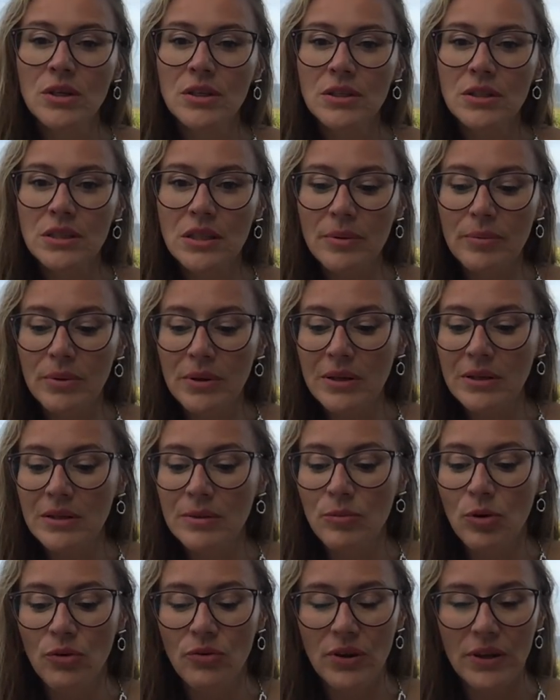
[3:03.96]
stability,
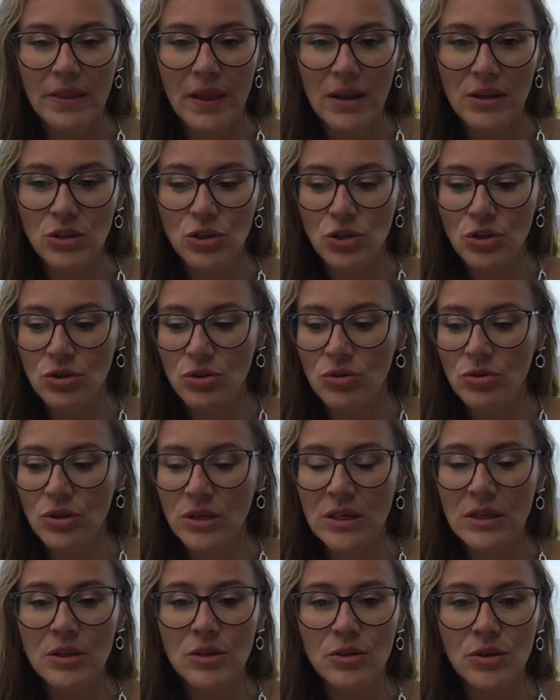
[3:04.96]
more financial
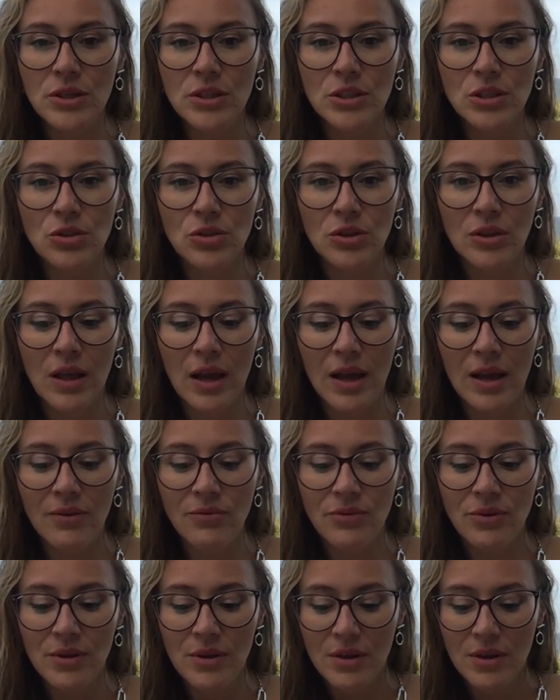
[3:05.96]
increase in your life,